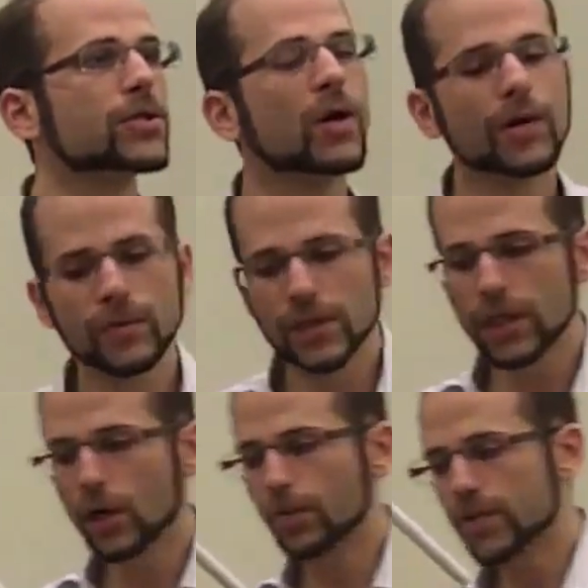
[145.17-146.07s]
So I
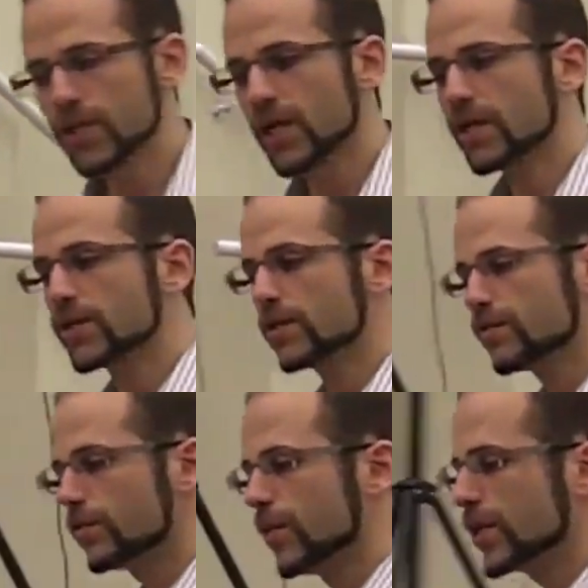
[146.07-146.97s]
really hope you take this
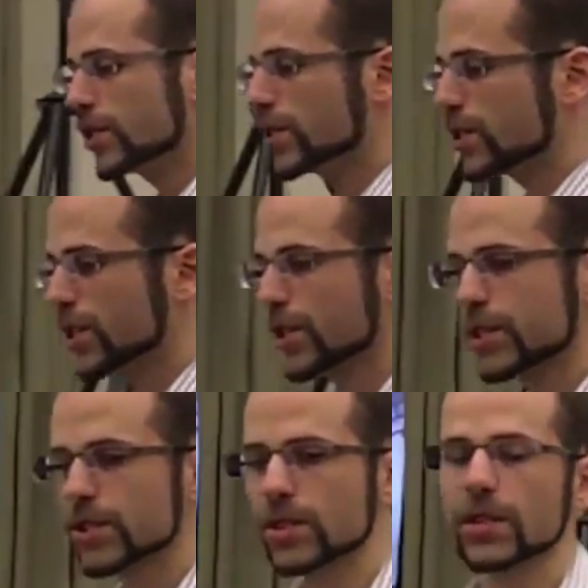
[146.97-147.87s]
information
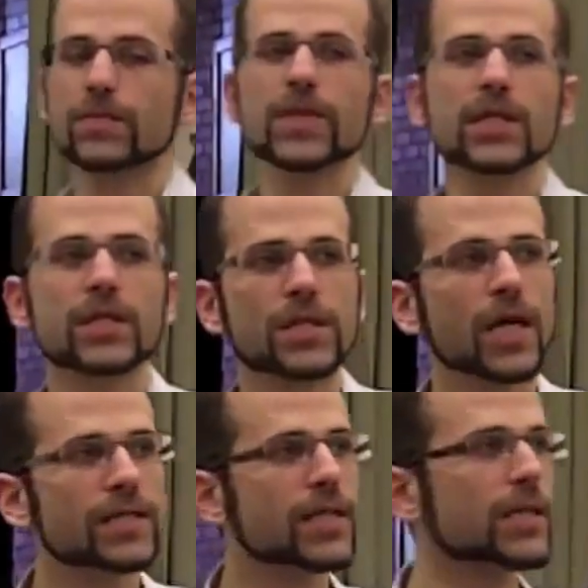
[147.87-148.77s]
seriously,
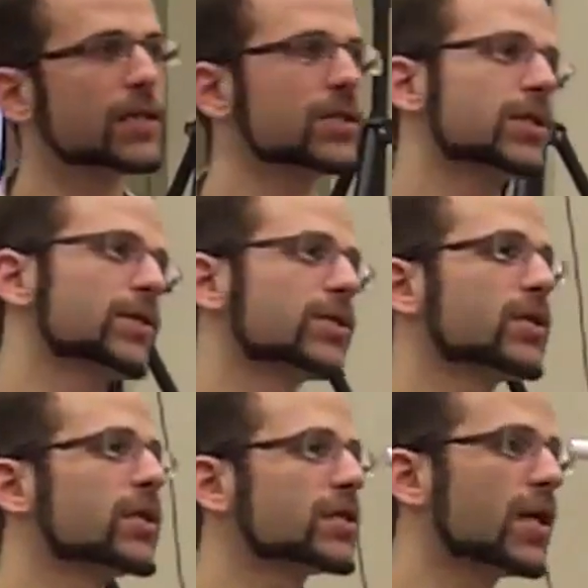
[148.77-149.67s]
because I take it
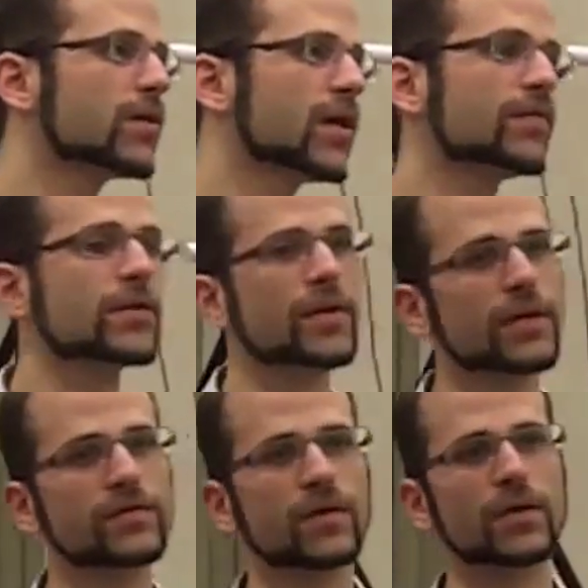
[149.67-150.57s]
seriously, because I don't have a
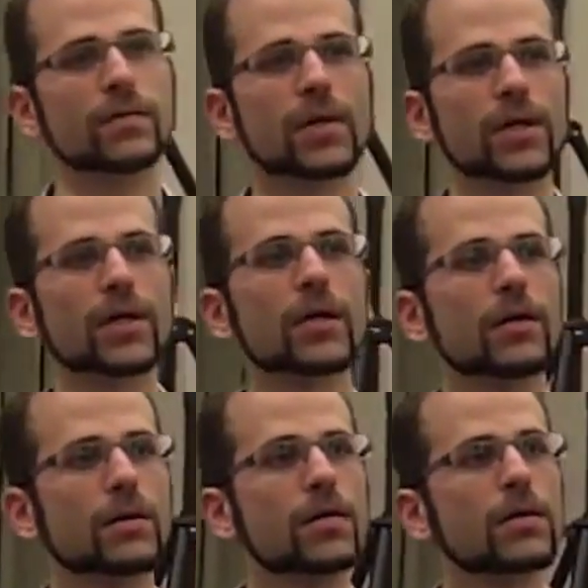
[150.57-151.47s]
grandfather right
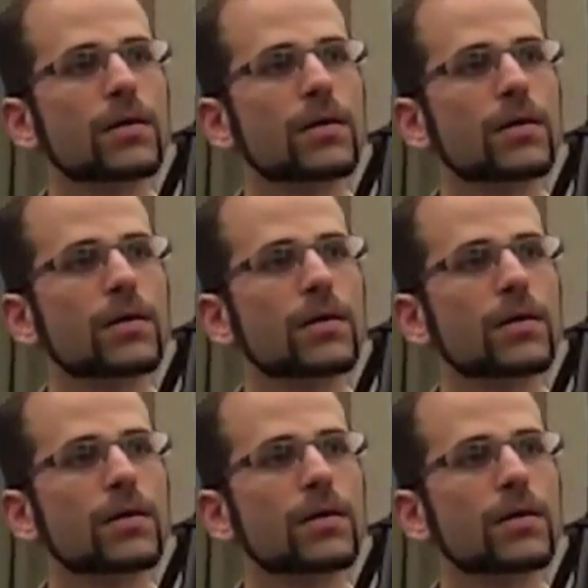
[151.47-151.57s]
now.